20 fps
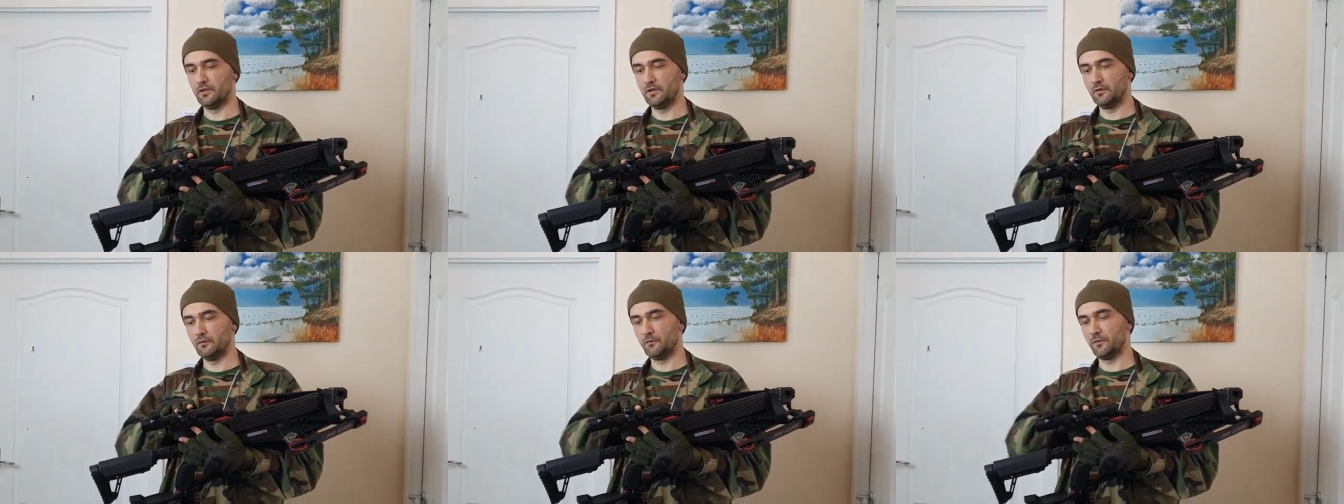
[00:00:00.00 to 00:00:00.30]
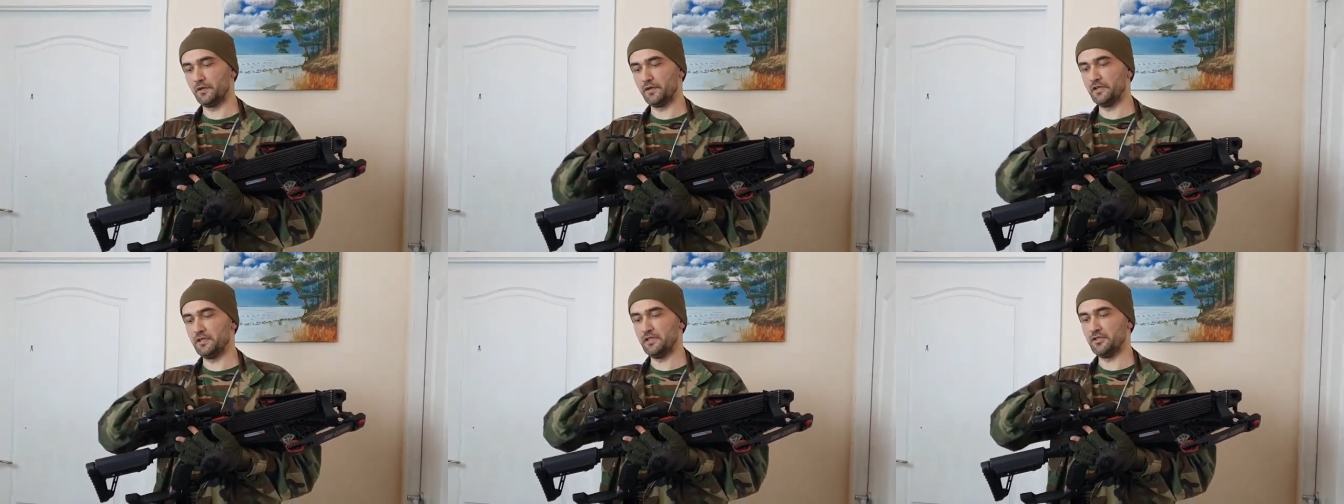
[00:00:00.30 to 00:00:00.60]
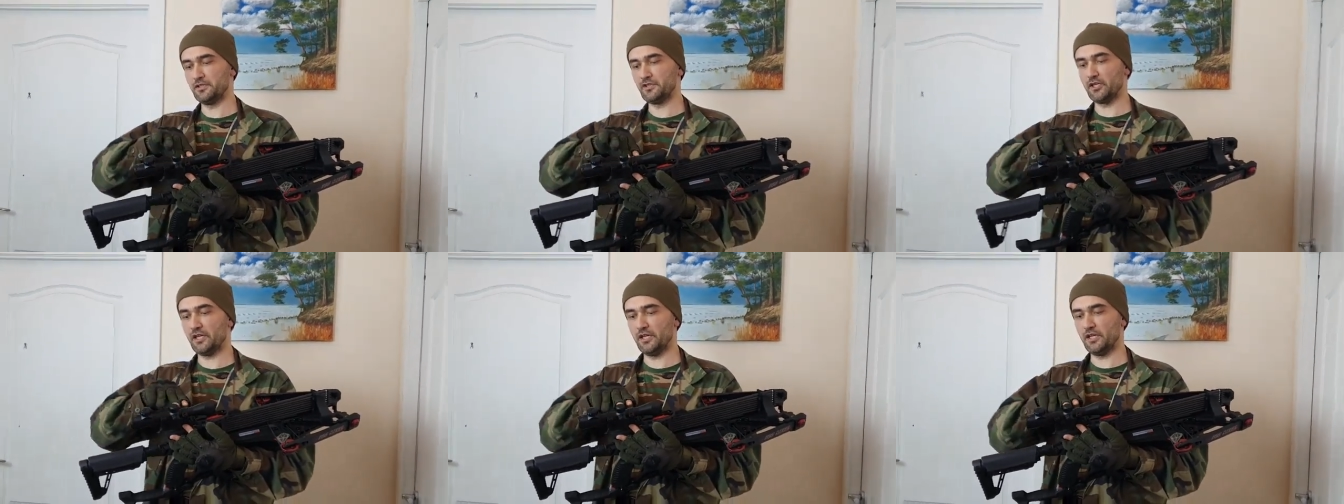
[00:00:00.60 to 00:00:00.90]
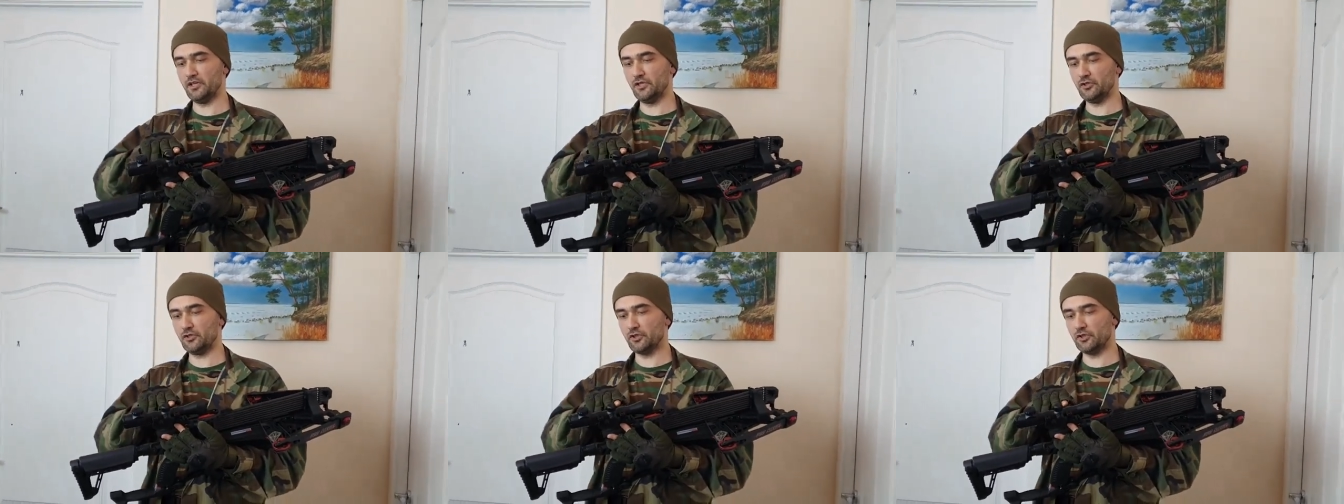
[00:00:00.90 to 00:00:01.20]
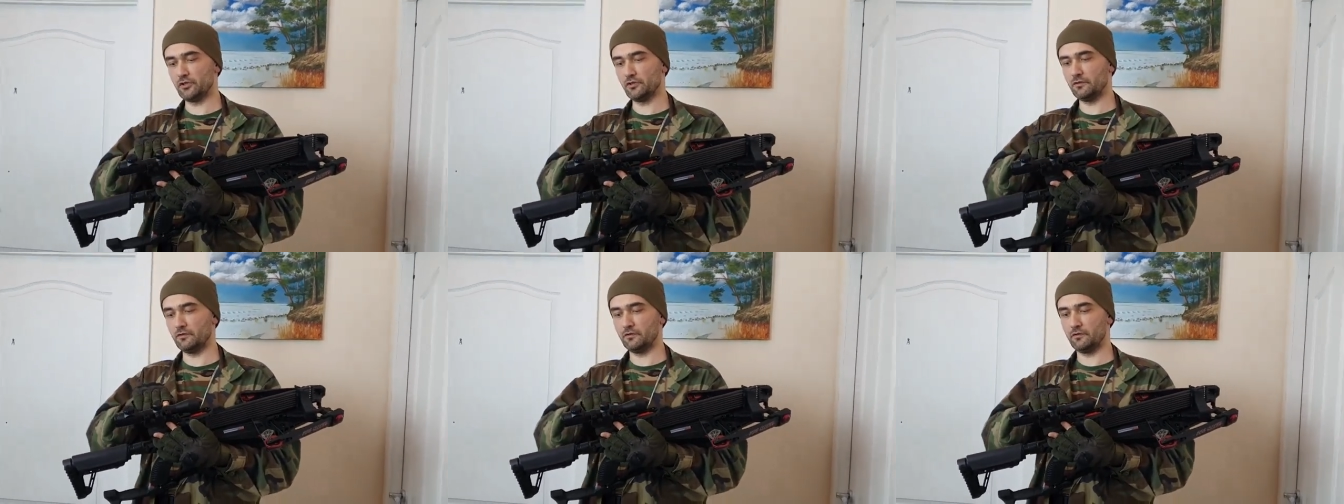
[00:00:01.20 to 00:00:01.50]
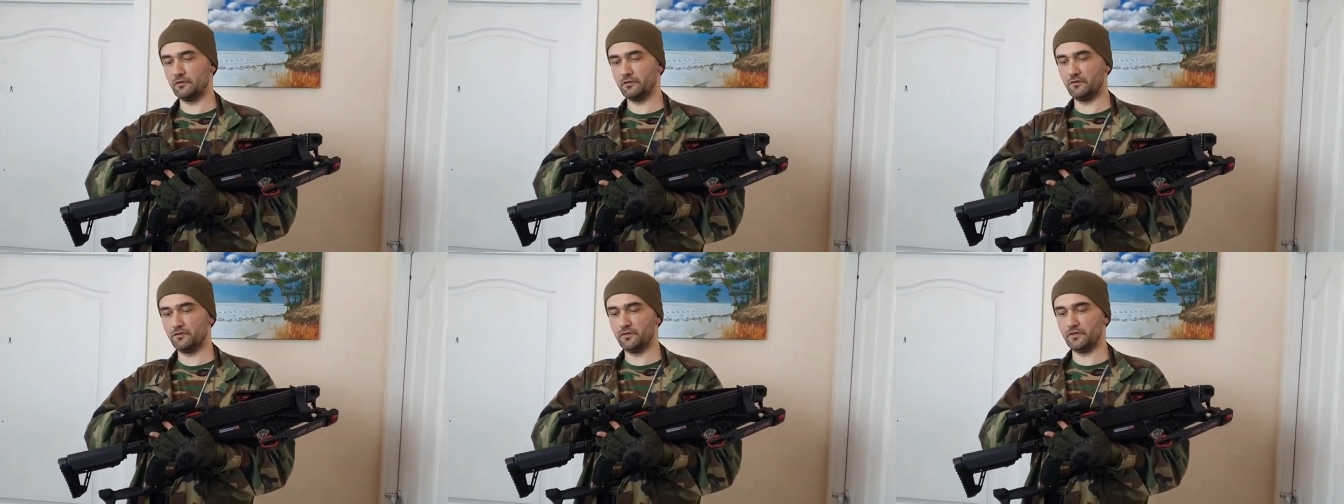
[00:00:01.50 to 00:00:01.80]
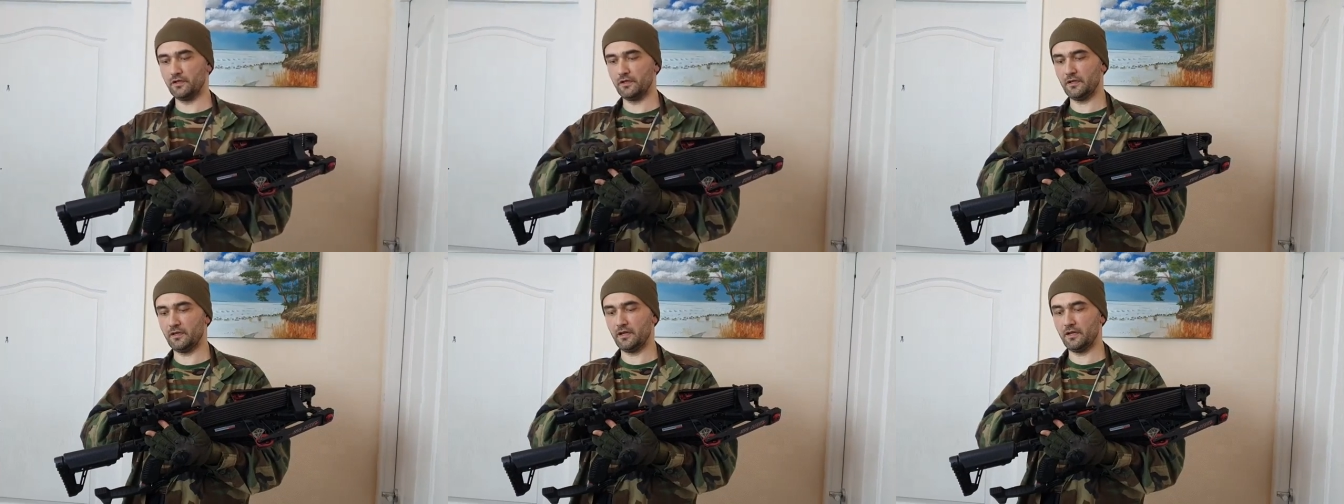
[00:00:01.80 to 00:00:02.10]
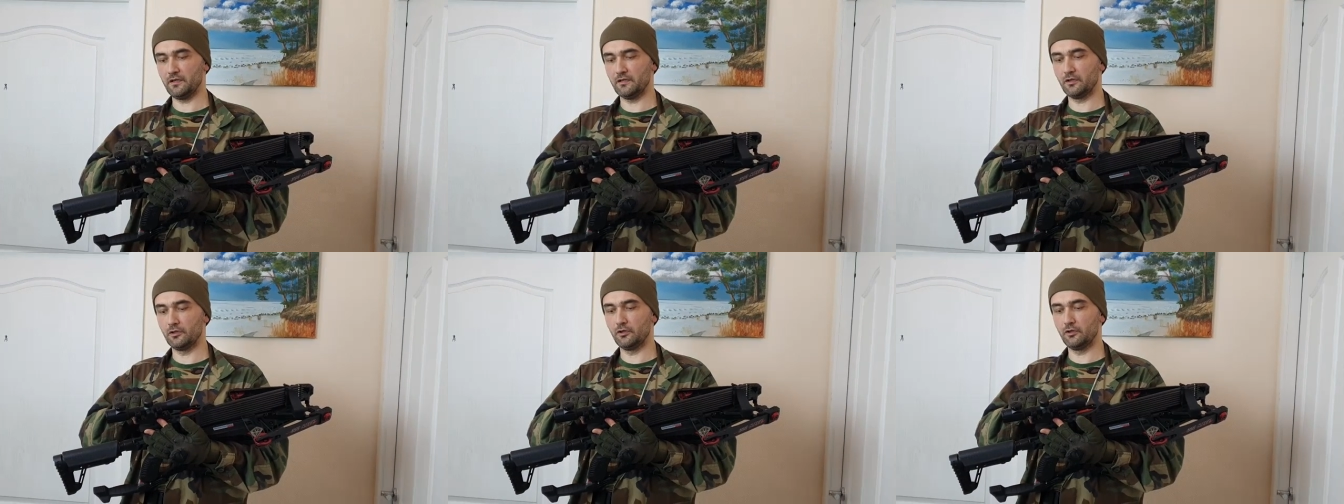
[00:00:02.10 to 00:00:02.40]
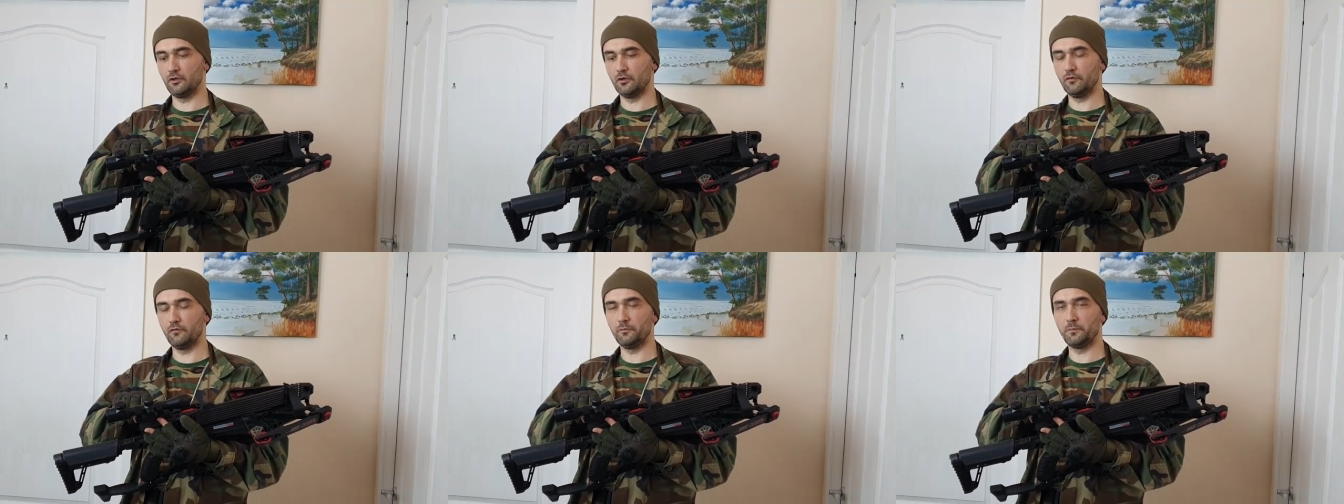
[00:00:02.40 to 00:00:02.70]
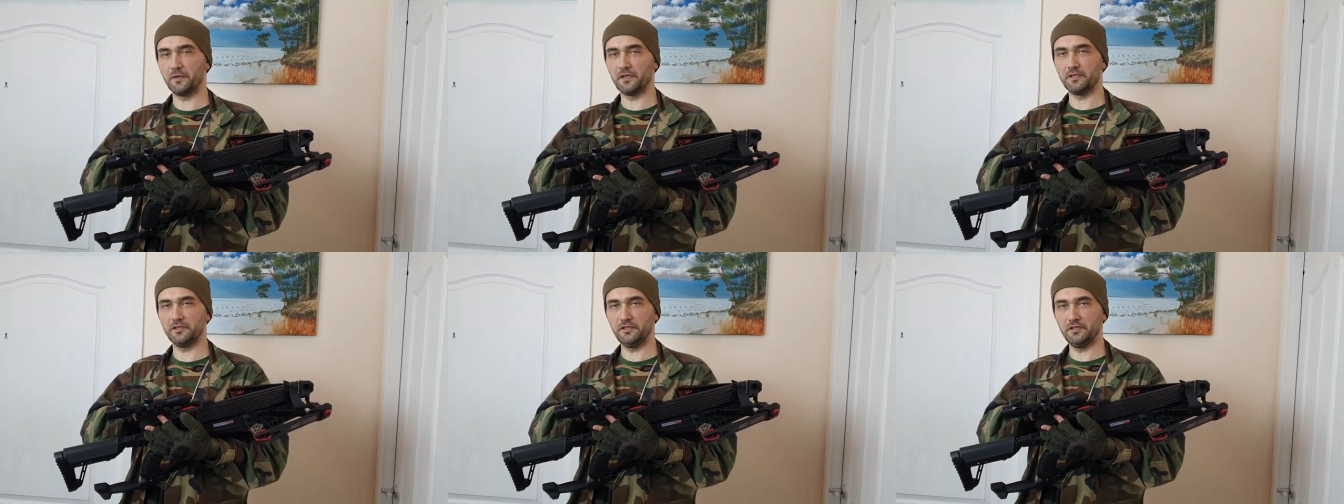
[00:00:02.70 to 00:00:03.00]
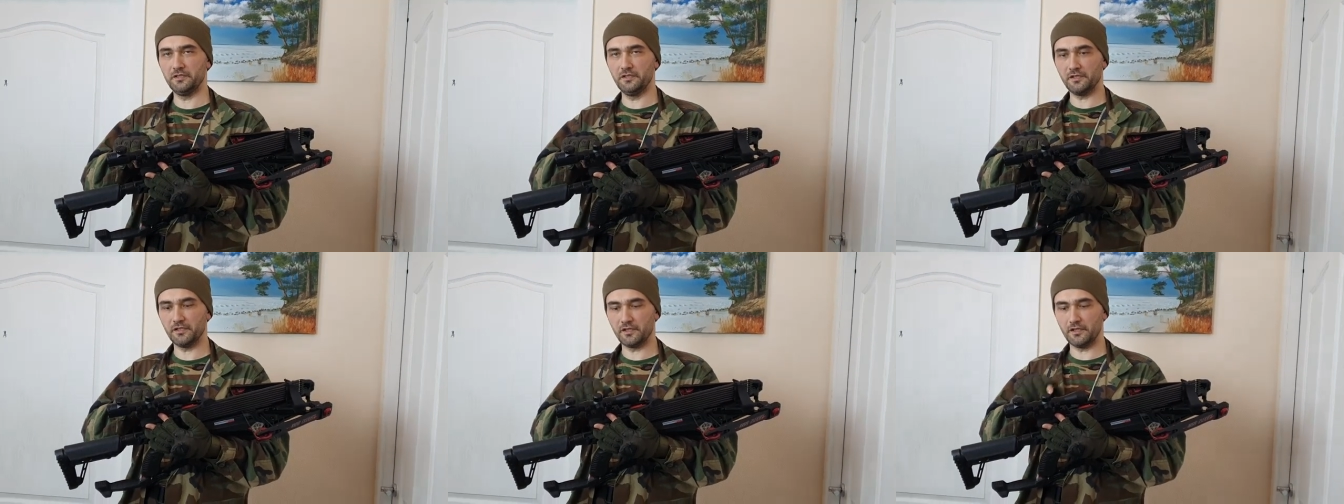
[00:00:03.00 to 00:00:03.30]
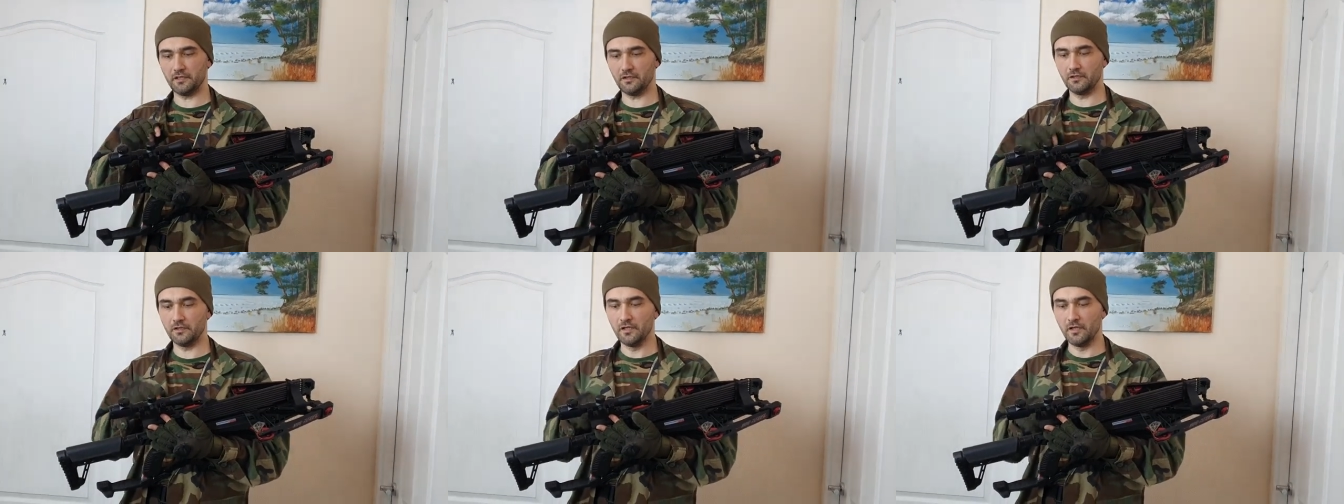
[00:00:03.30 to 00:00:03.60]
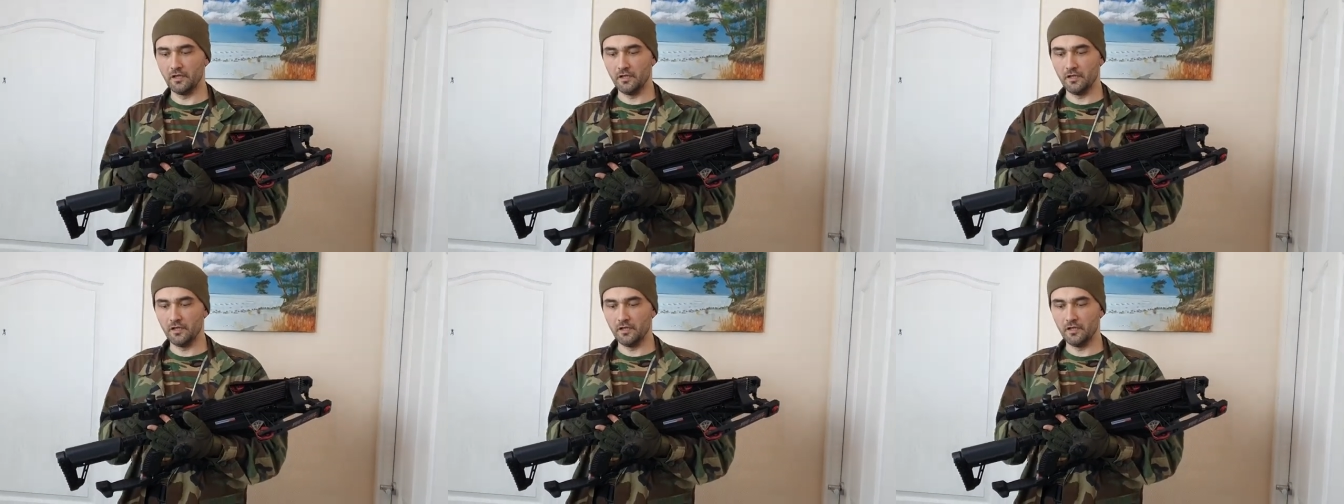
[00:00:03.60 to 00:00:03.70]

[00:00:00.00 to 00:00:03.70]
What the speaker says: freely change the angle of Picatinny rail.